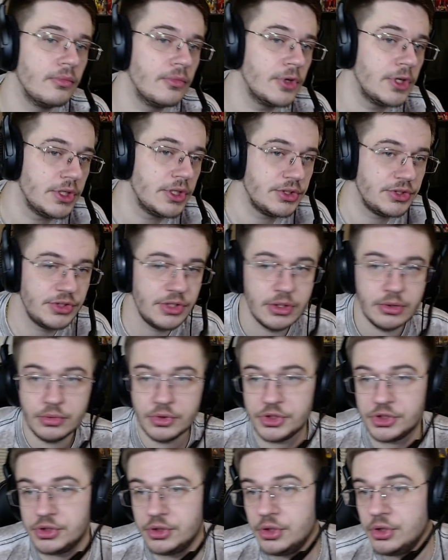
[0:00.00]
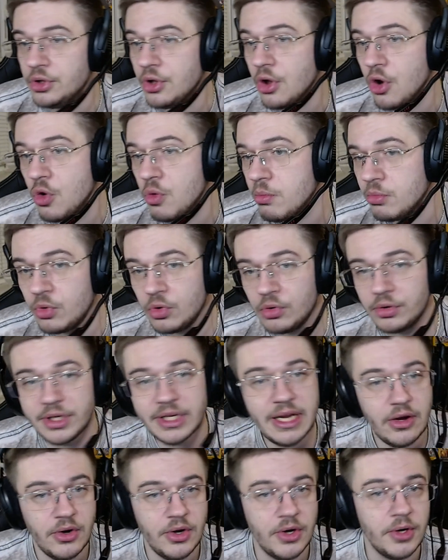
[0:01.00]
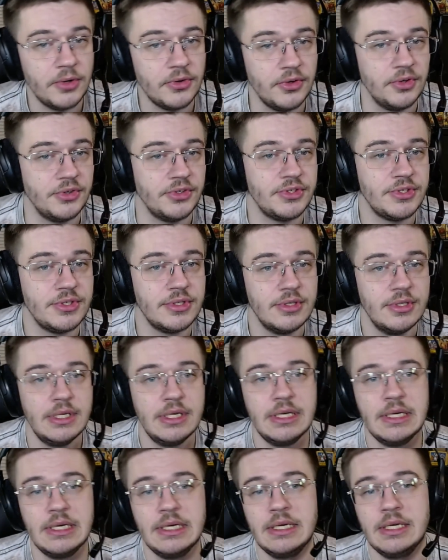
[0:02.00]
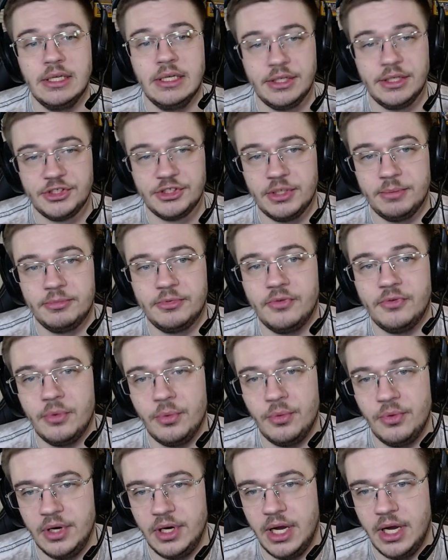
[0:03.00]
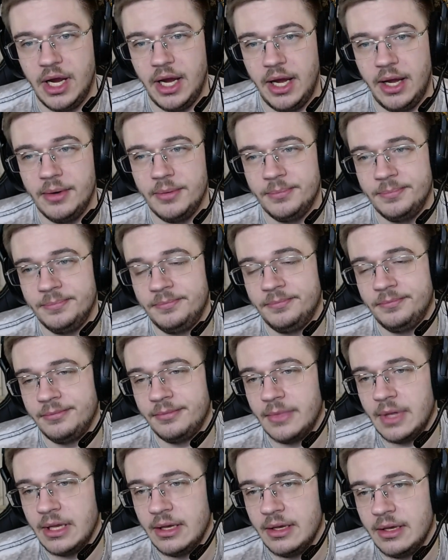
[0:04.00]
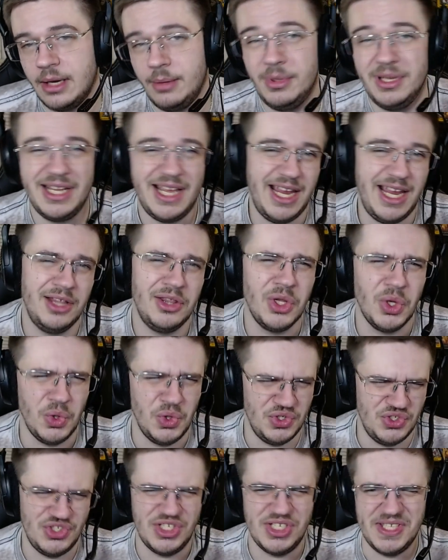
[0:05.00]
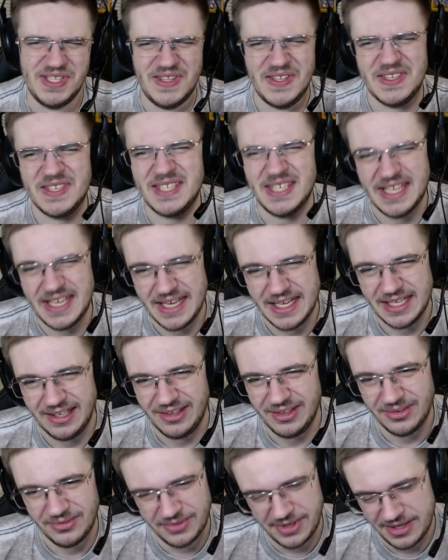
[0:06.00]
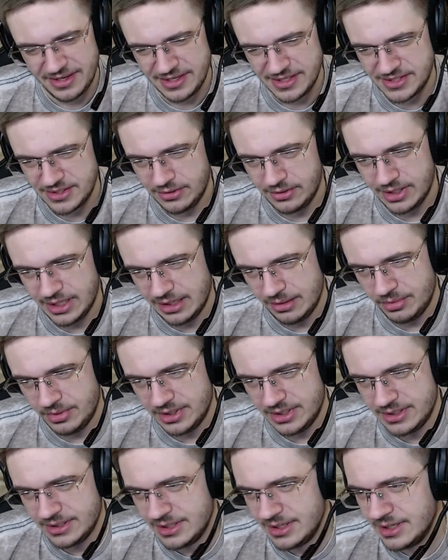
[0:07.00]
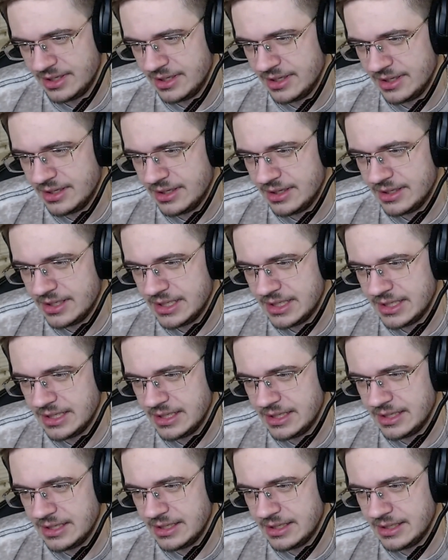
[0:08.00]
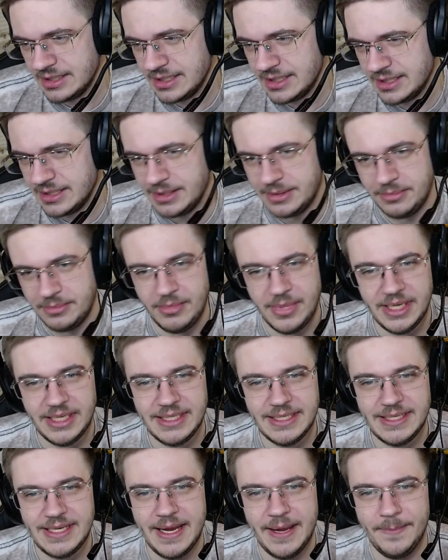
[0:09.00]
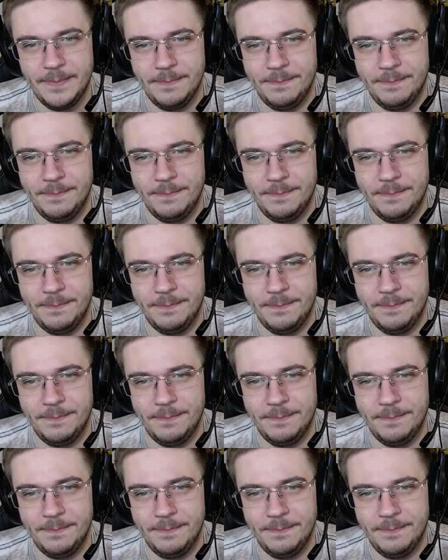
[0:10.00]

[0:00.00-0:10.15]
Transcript: Because there was no more characters except for the guy. I mean, I know it's just the scene when this all happened. But yeah.